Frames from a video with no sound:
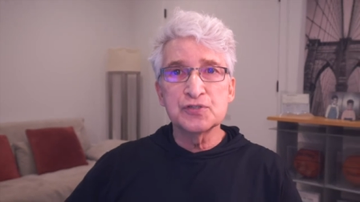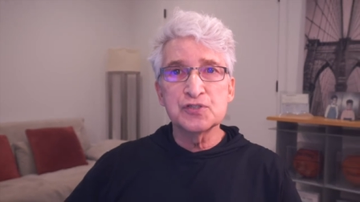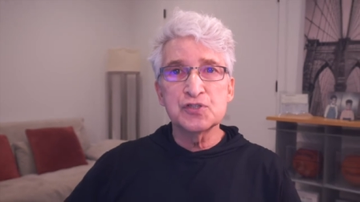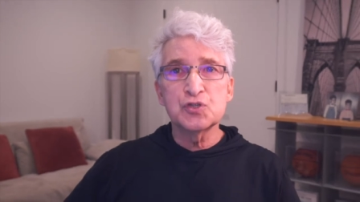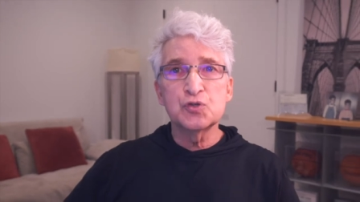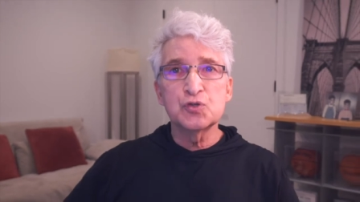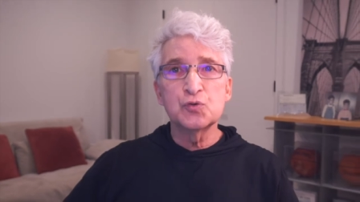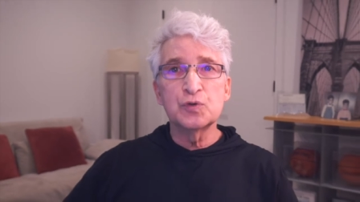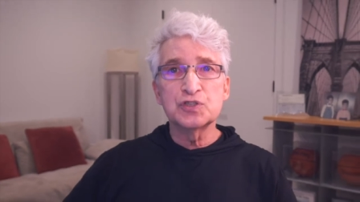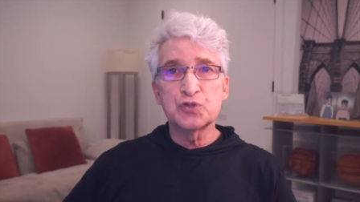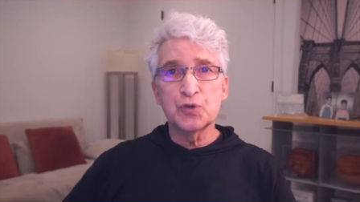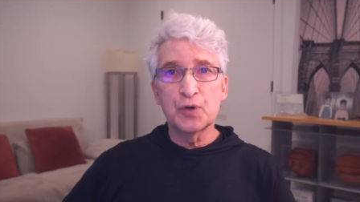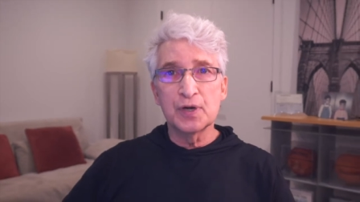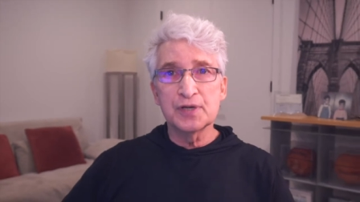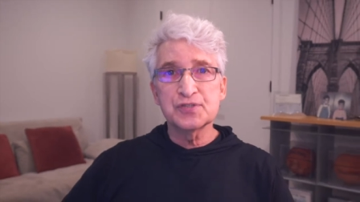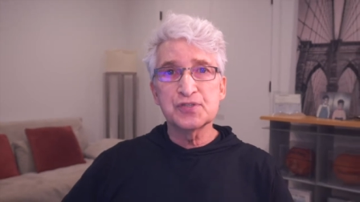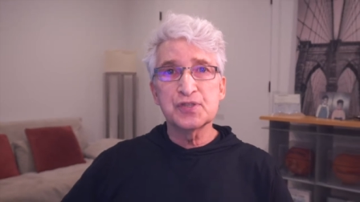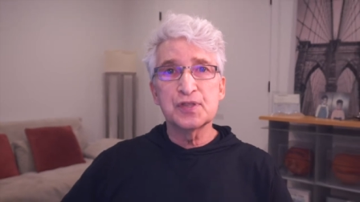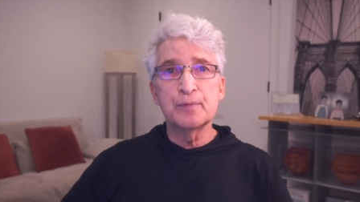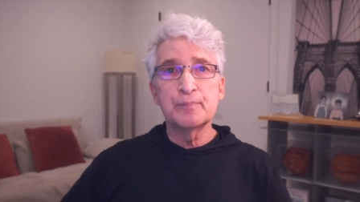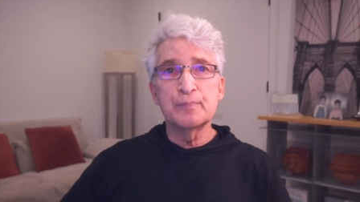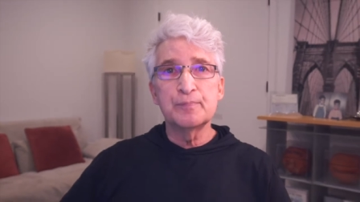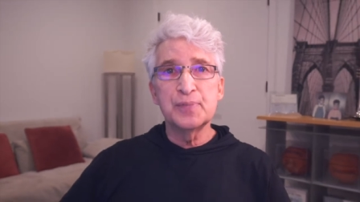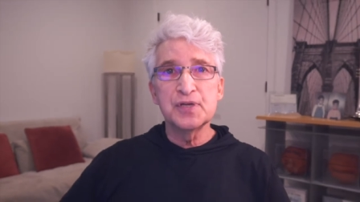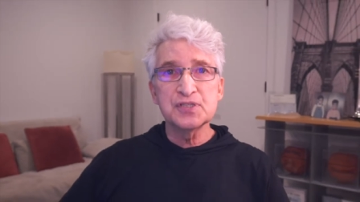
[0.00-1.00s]
to address the
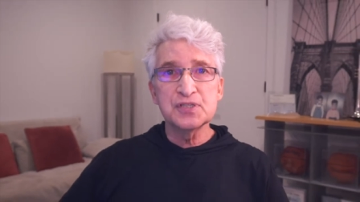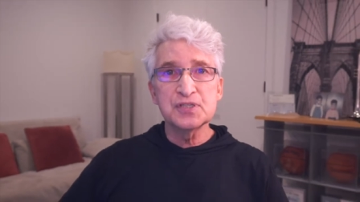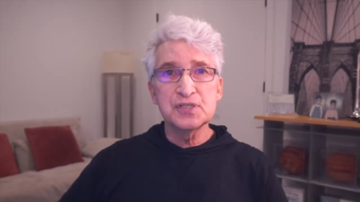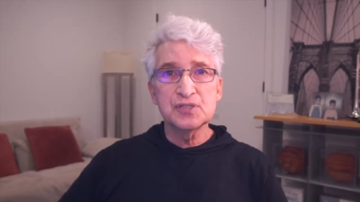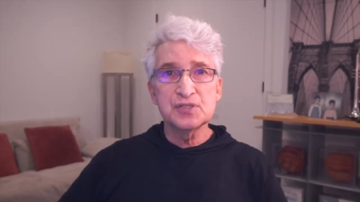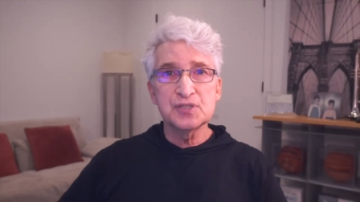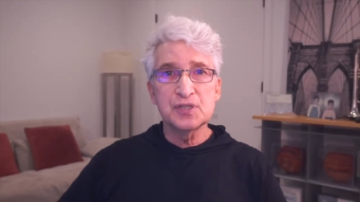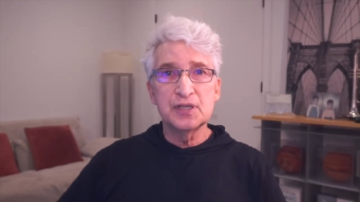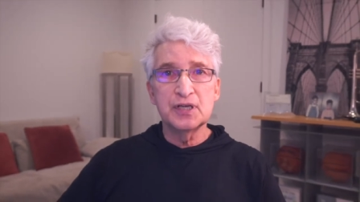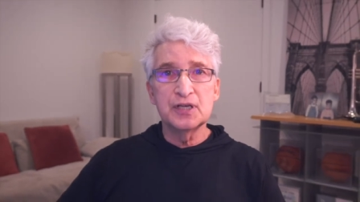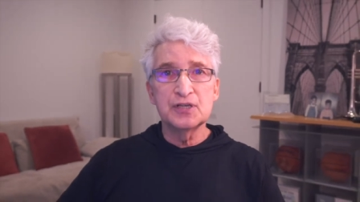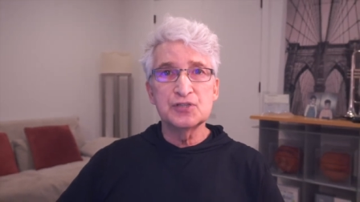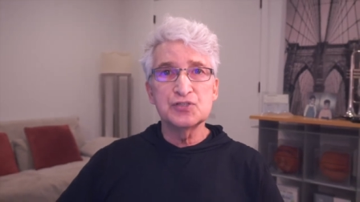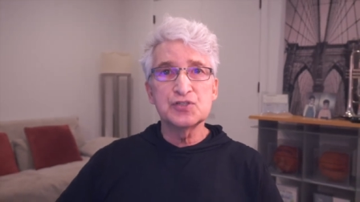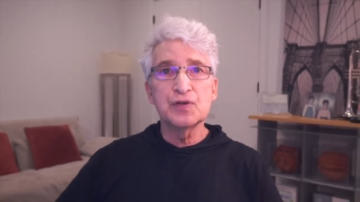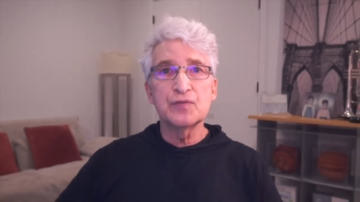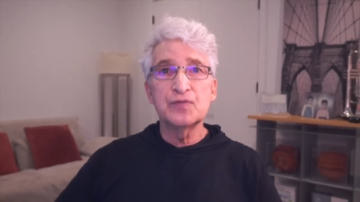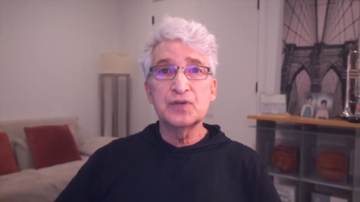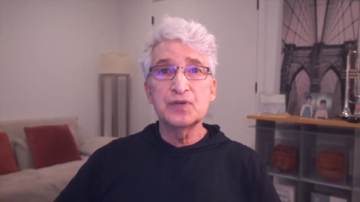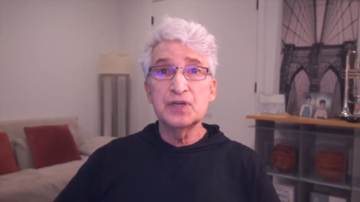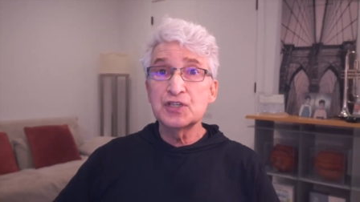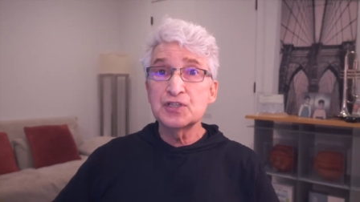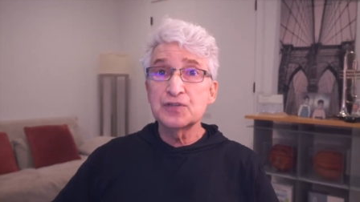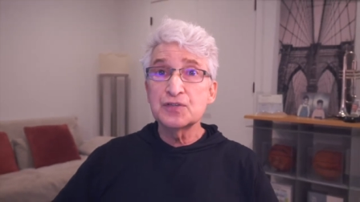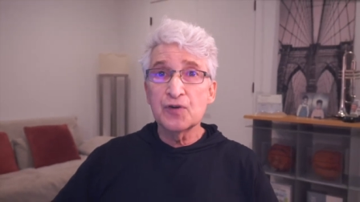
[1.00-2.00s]
business needs of
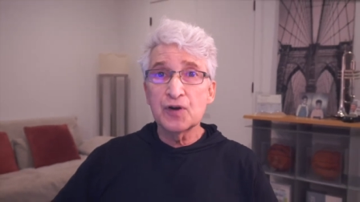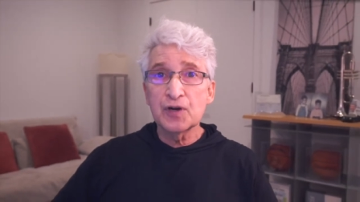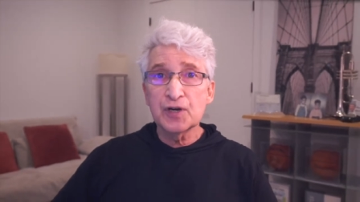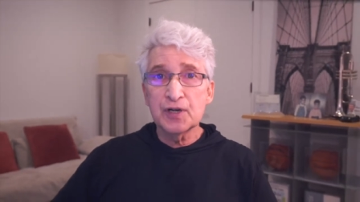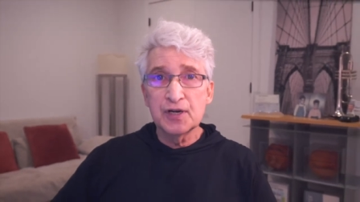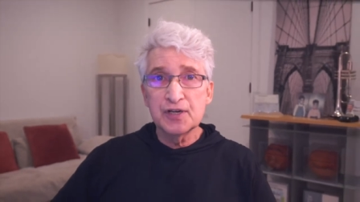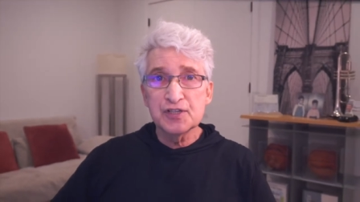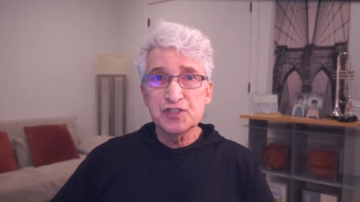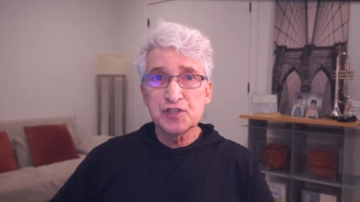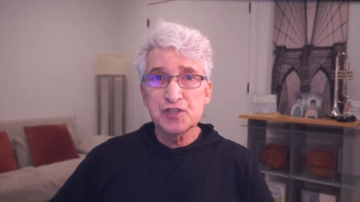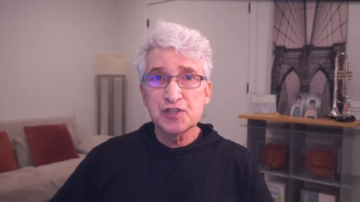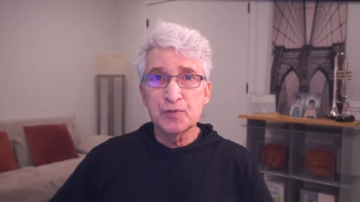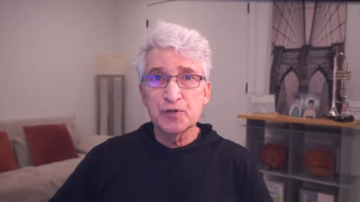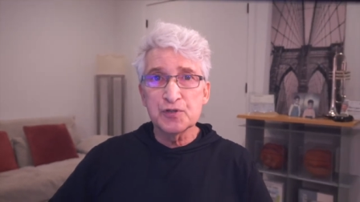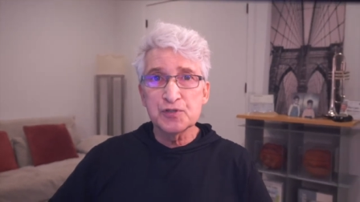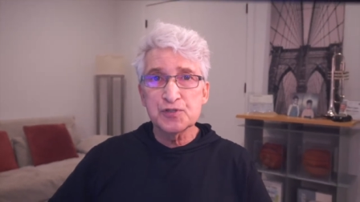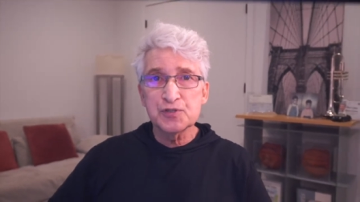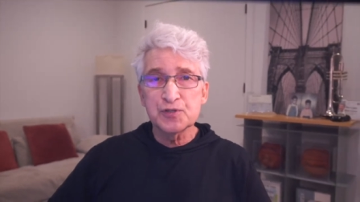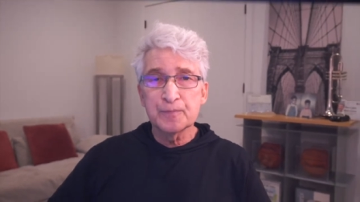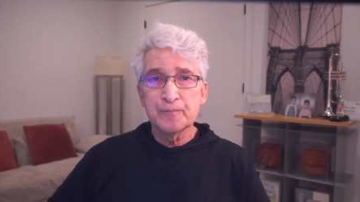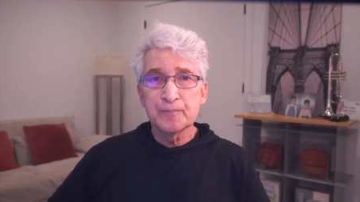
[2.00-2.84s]
each of our customers.